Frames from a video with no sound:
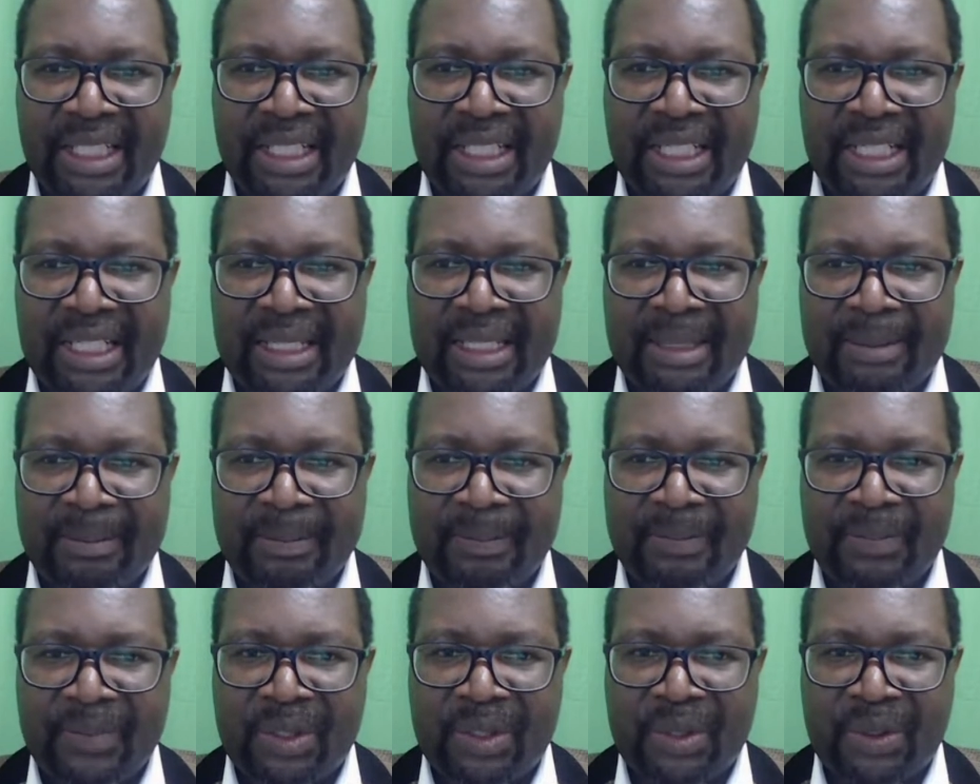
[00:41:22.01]

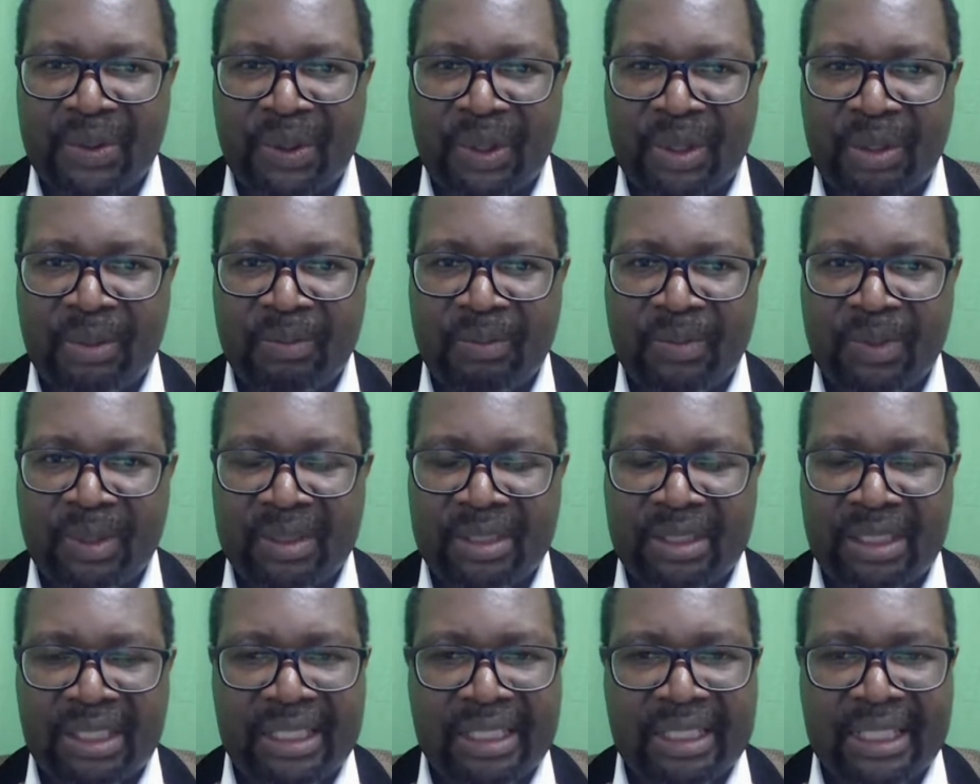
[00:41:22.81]

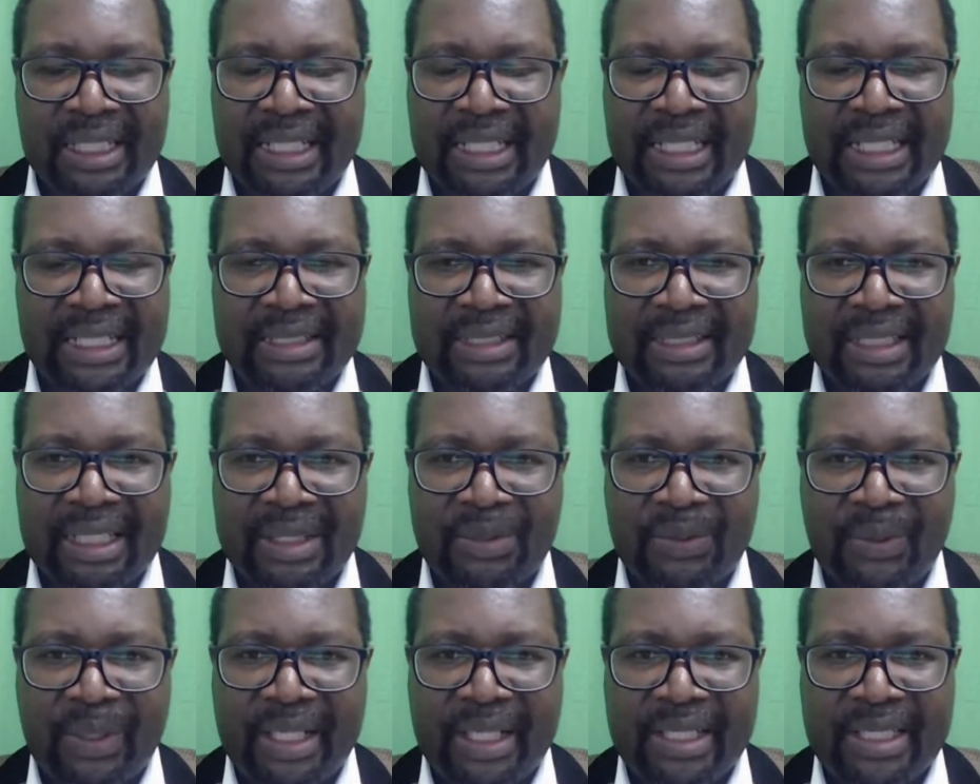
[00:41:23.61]

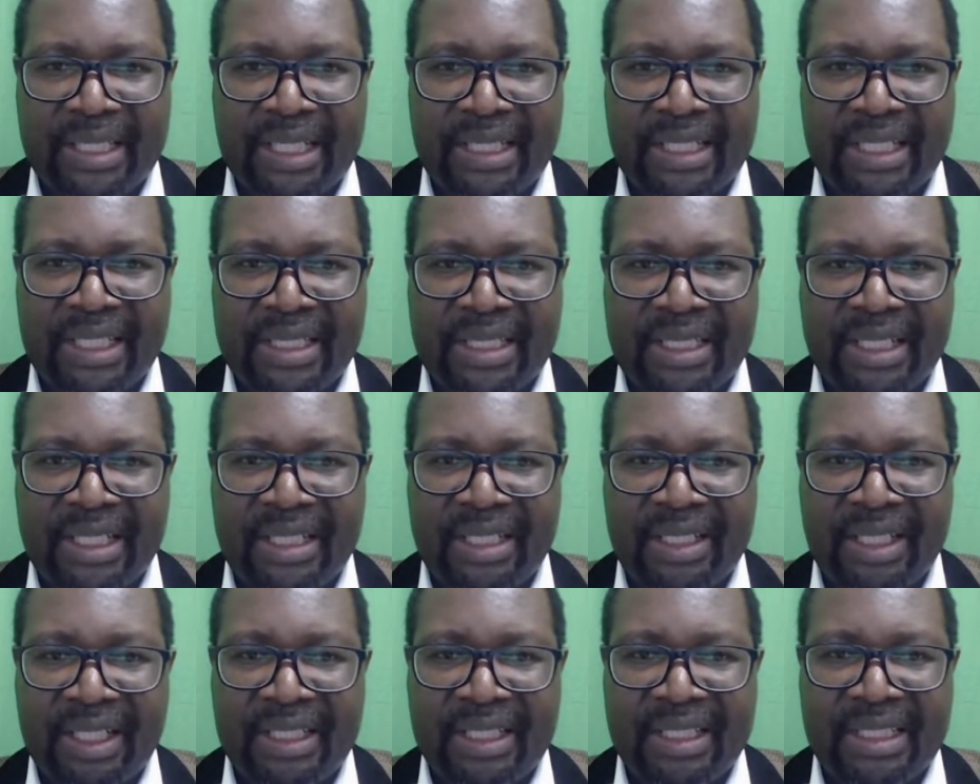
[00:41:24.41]
That's why I
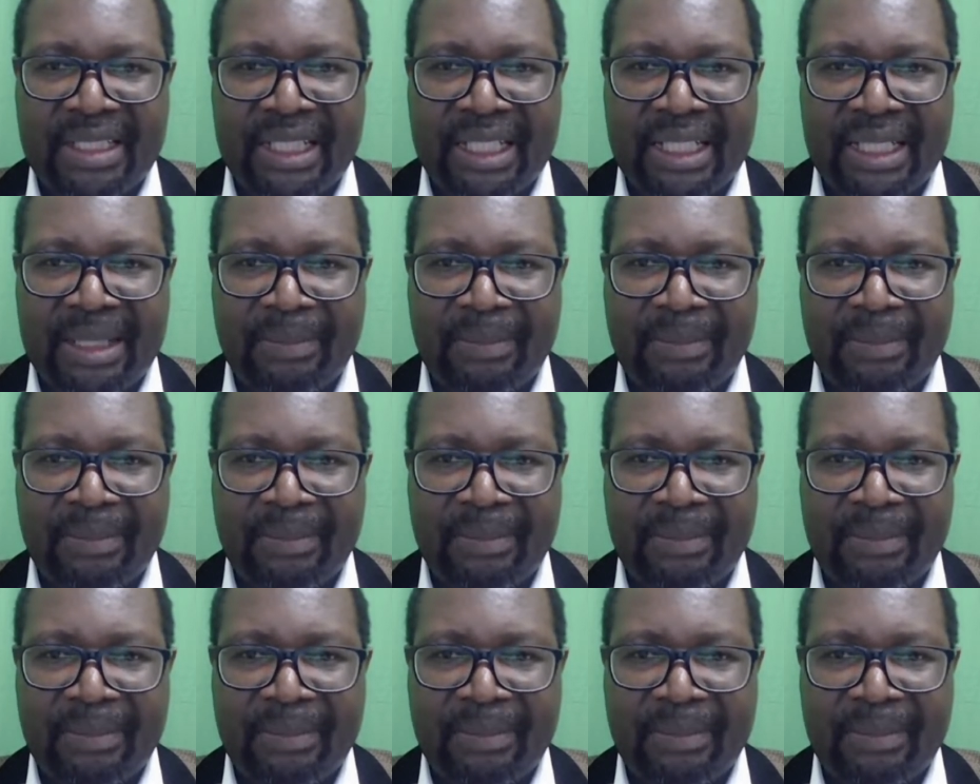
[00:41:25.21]
suggested that